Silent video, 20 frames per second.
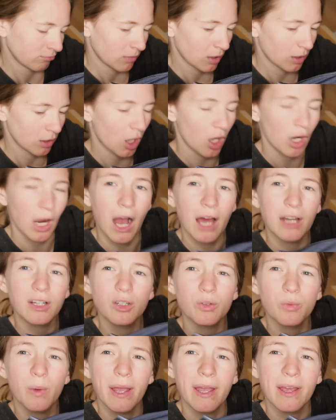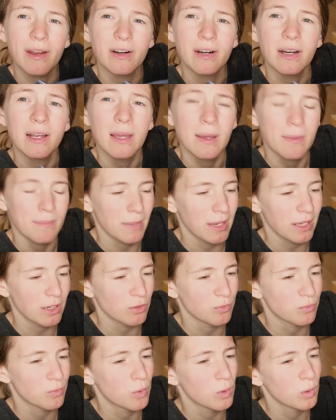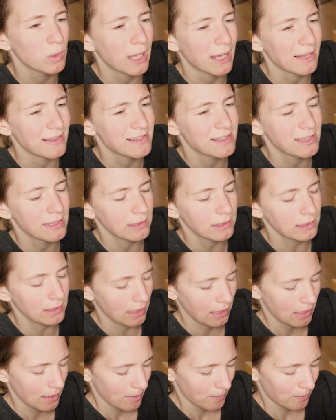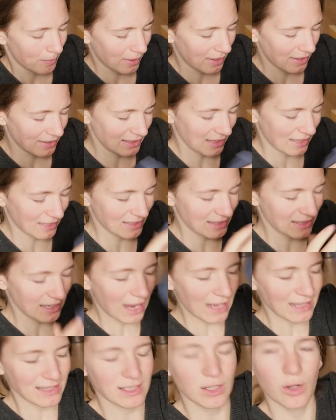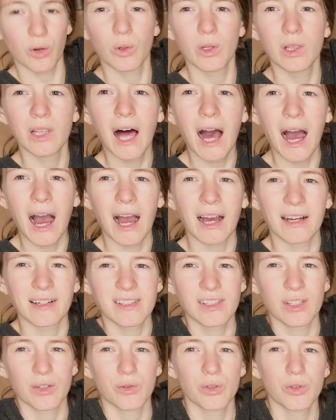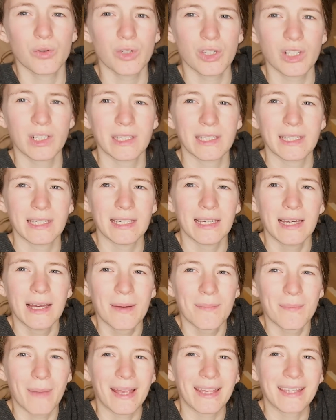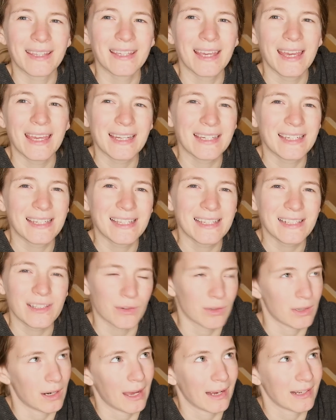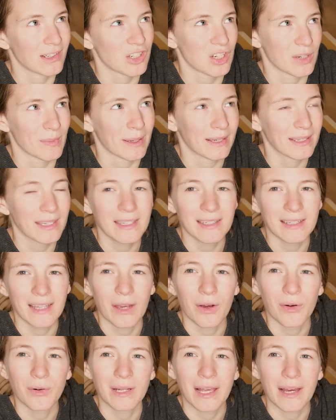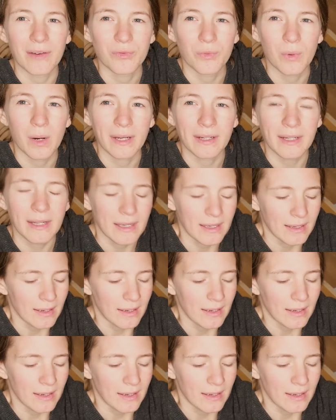long underwear made of wool and silk, but it's not so long. So usually my kidneys, or actually my kidney, I only have one,